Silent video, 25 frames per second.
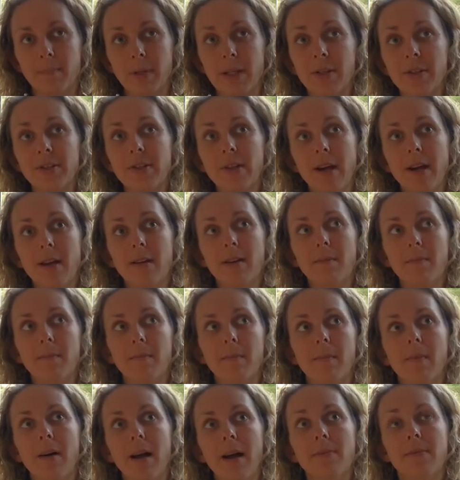Because
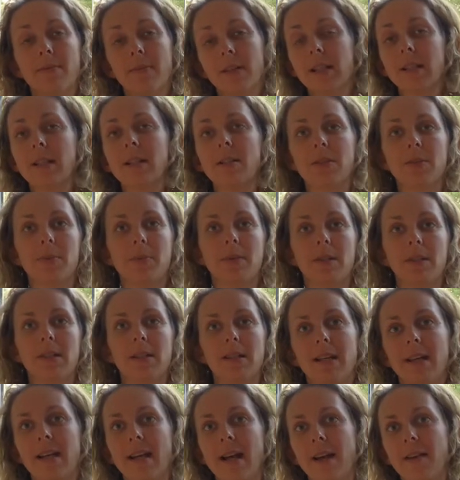I really just wanted to
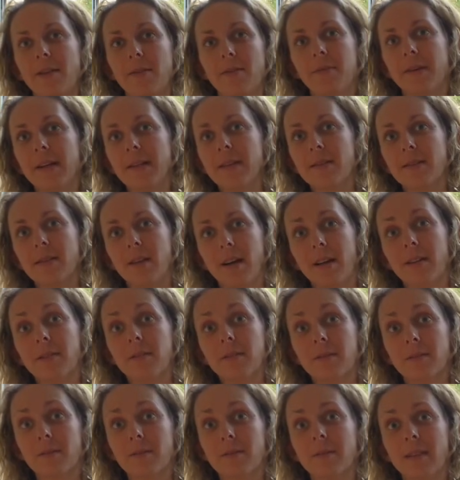get out of the rent
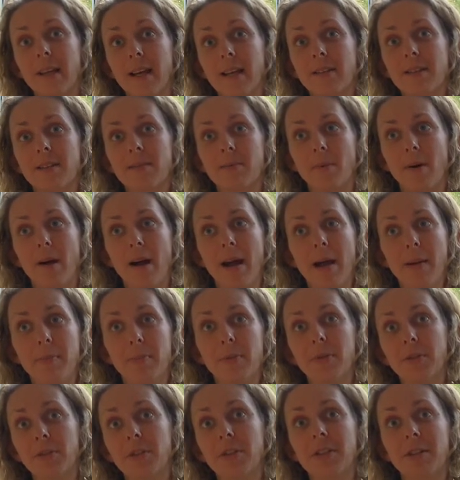cycle. That's why I
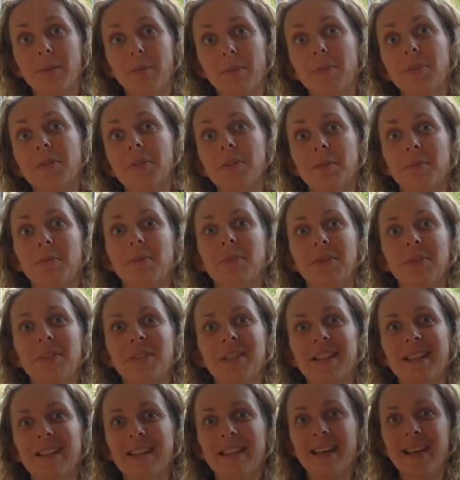pushed and pushed and
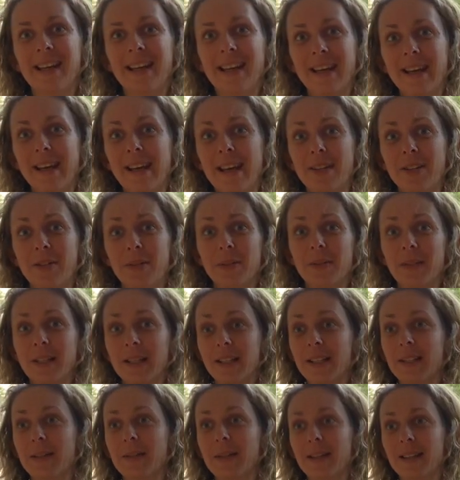pushed to do it
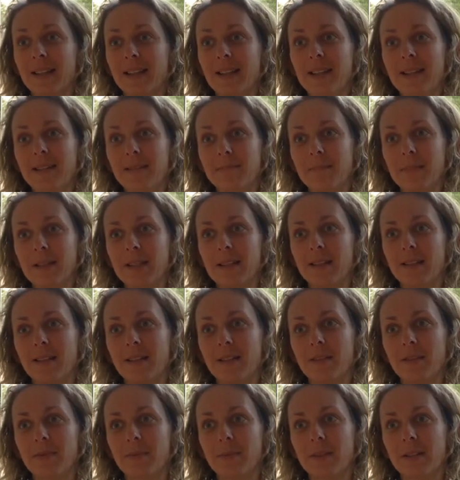really quickly, because
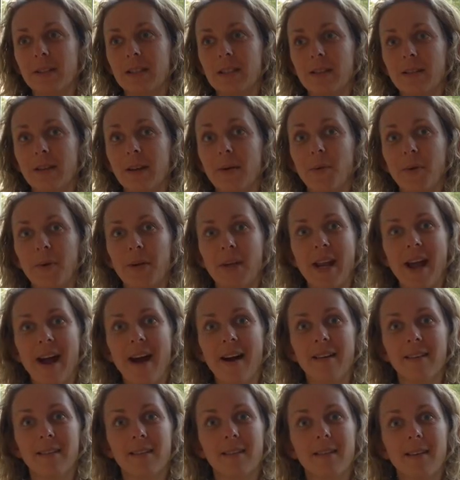I wanted
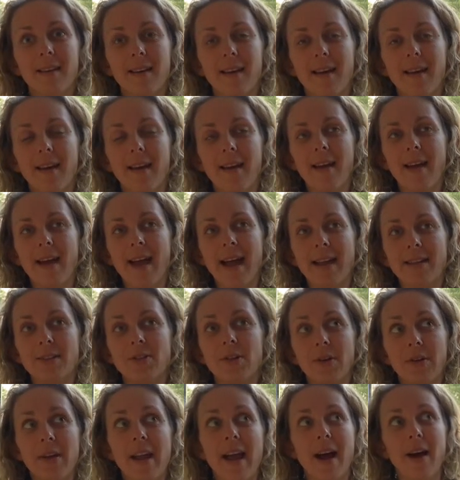out. And
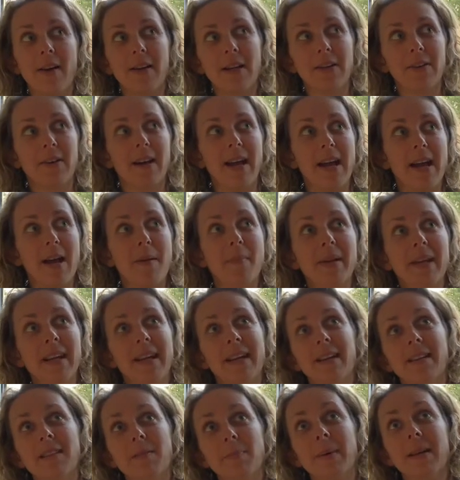so now here I am in
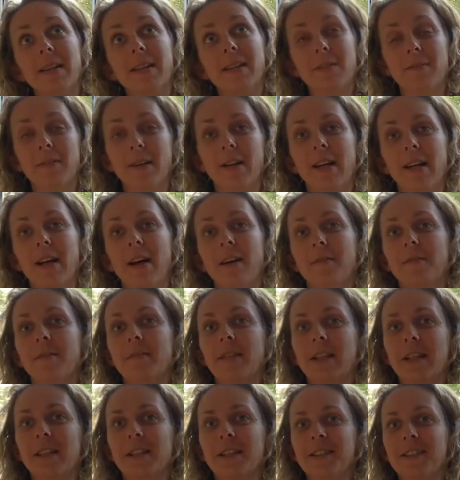it, but it's very
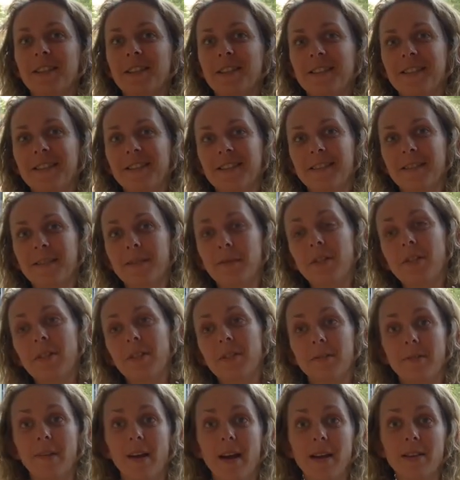unfinished, which
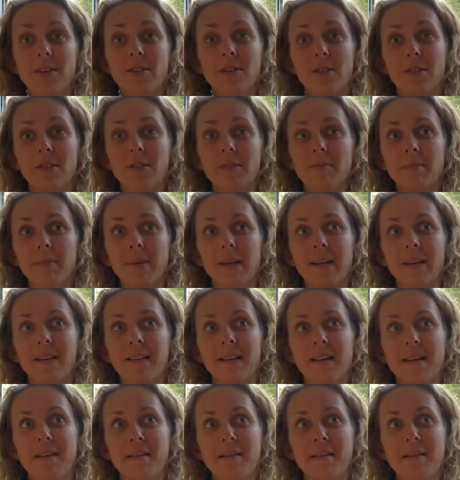is fine too. But